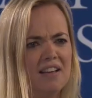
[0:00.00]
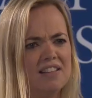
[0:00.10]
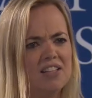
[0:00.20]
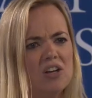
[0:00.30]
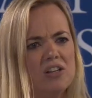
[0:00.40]

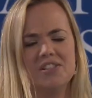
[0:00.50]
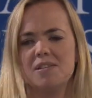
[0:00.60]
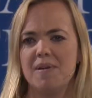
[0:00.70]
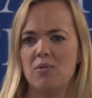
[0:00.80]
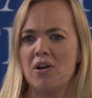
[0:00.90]
The girl looked
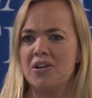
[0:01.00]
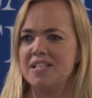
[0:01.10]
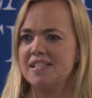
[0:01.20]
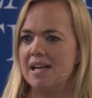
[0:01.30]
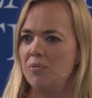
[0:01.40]
a bit worried
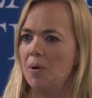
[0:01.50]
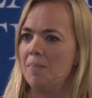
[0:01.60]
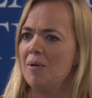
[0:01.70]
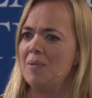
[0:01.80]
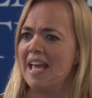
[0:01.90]
and said, "Well,
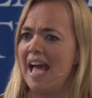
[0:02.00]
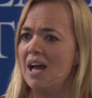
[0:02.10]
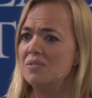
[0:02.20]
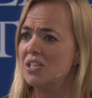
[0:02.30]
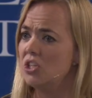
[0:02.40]
mummy,
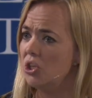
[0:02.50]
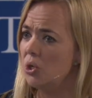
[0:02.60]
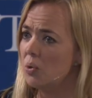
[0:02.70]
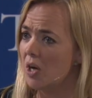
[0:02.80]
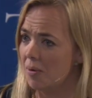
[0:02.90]
how did
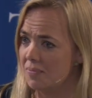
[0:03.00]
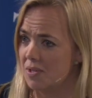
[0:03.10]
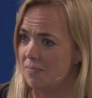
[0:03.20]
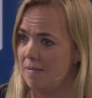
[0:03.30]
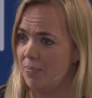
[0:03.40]
you come
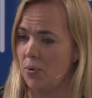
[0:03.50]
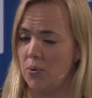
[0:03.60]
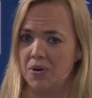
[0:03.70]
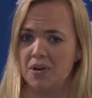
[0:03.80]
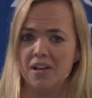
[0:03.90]
to be
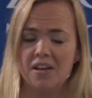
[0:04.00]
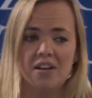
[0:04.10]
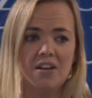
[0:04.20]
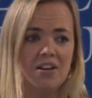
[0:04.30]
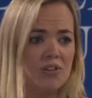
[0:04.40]
born?"
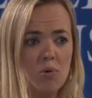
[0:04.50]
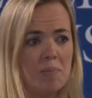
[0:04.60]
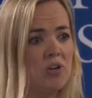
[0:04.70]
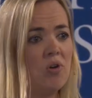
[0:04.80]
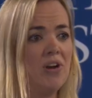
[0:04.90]
The
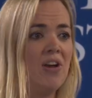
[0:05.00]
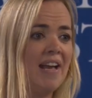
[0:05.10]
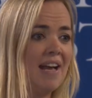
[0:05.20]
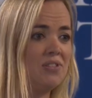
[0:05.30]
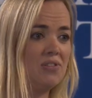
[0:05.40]
woman, not knowing
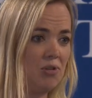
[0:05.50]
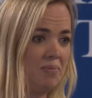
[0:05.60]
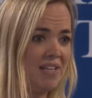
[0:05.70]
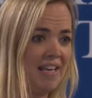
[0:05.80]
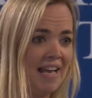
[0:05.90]
how to
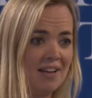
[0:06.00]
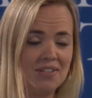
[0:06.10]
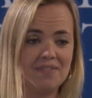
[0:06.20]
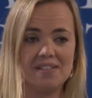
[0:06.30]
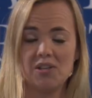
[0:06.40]
stop digging
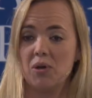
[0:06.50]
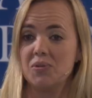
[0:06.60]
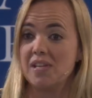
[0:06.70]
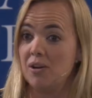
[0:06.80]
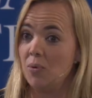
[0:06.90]
out of this hole,
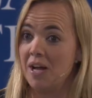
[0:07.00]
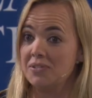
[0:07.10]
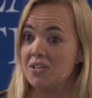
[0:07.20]
said, "Well,